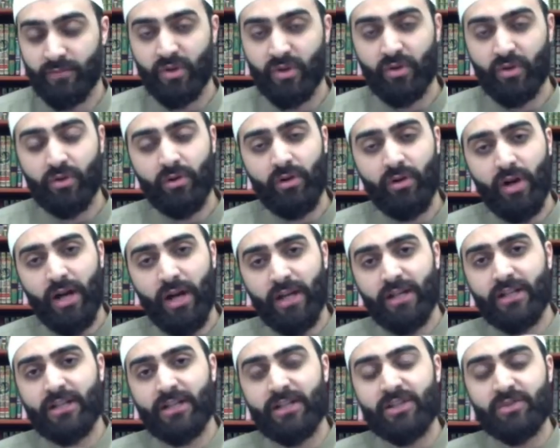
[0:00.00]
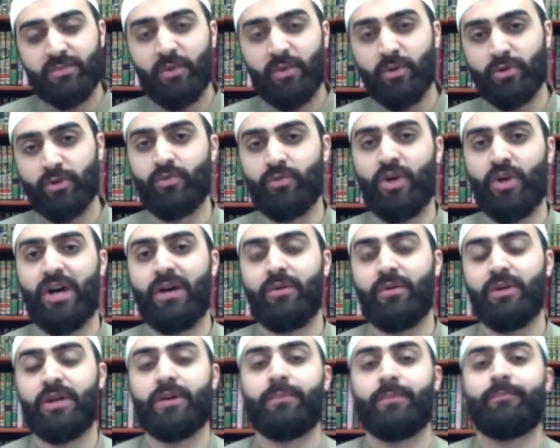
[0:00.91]
or I can expose
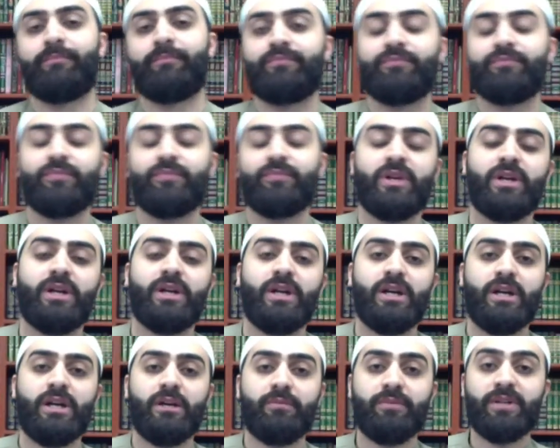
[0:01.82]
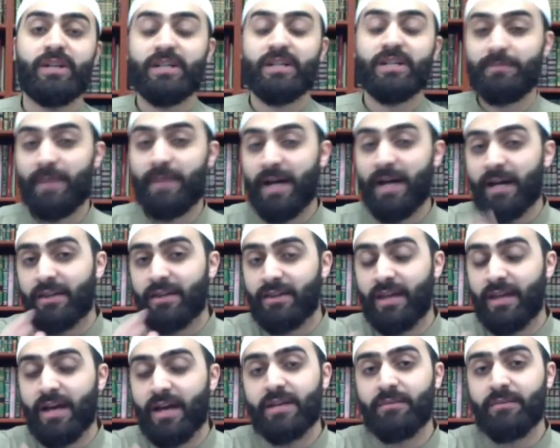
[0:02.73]
Muawiyah. Because back
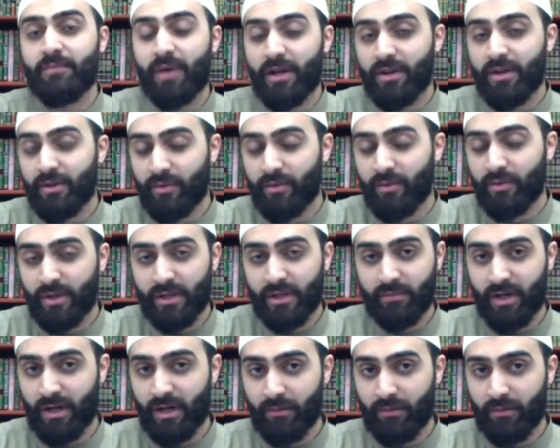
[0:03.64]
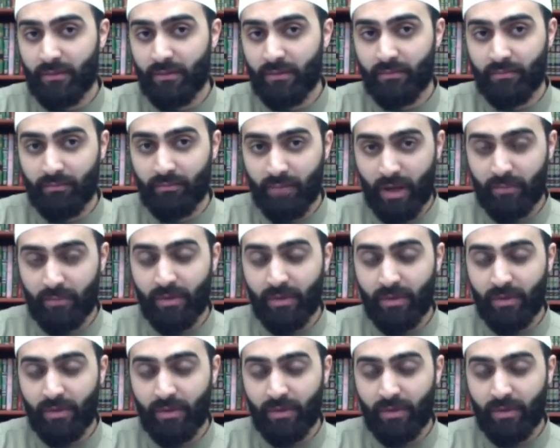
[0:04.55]
then, by the way, my
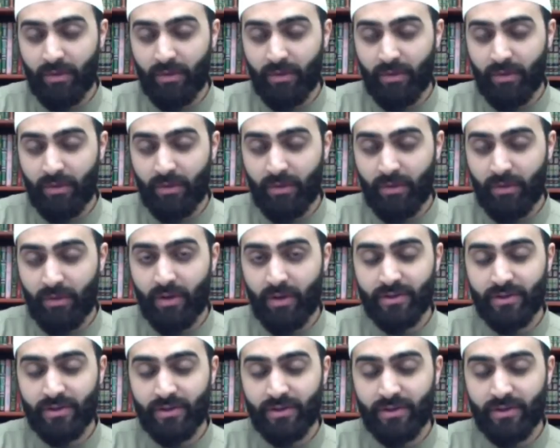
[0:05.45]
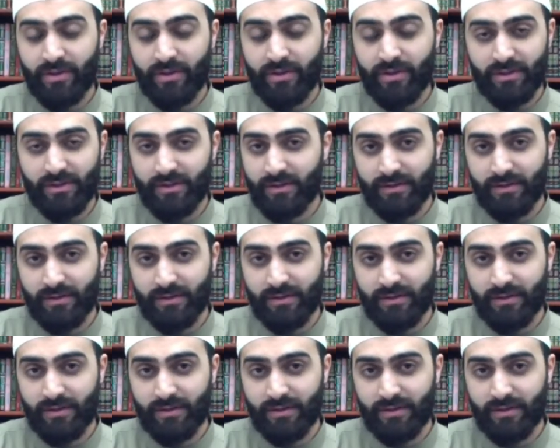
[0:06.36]
brothers and sisters,
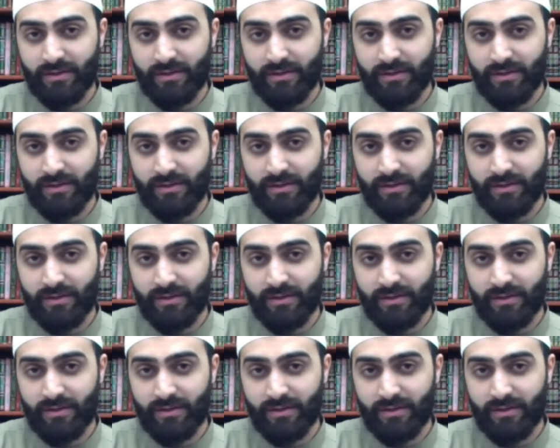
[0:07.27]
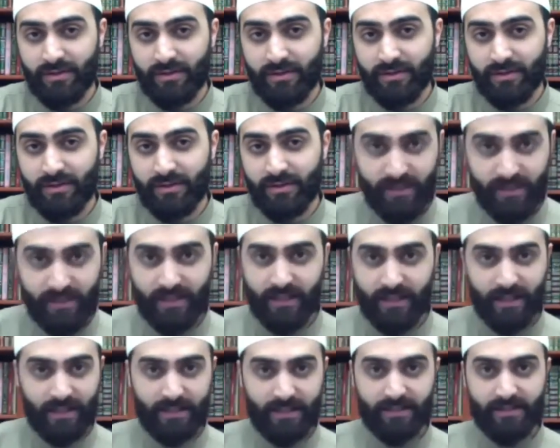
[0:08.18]

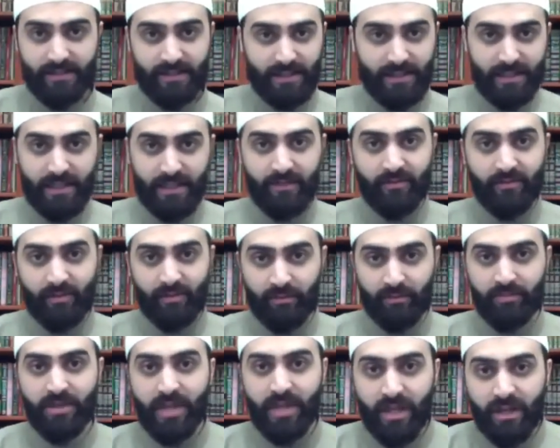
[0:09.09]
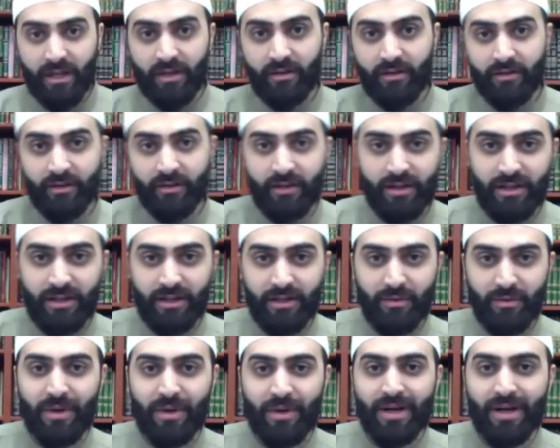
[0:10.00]
Muawiyah was not seen as the evil
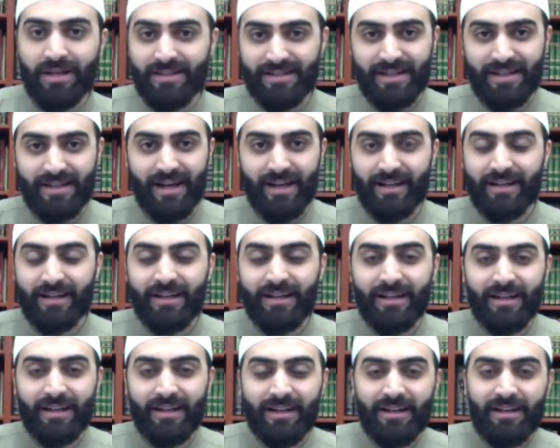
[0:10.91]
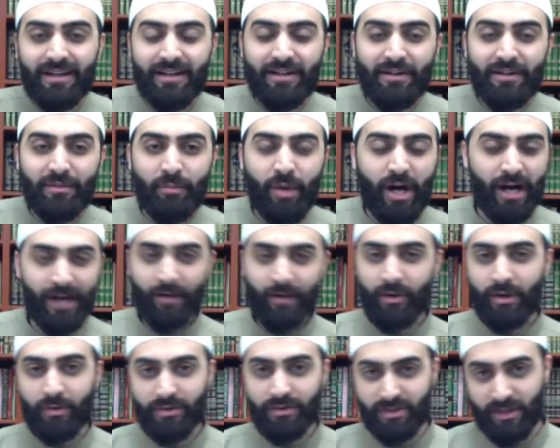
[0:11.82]
being he was yet. Muawiyah
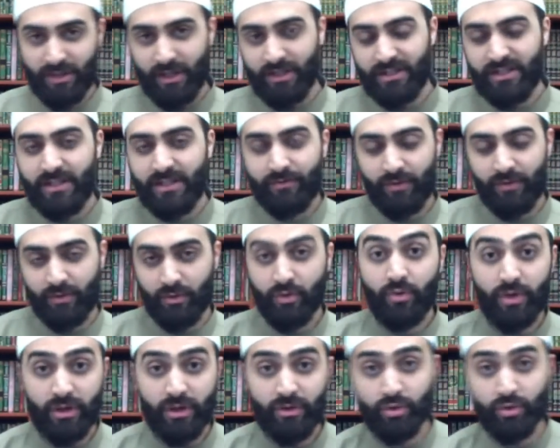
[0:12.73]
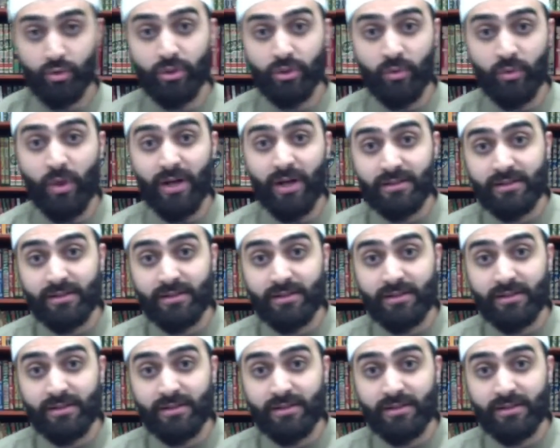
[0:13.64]
was not seen for who he truly was.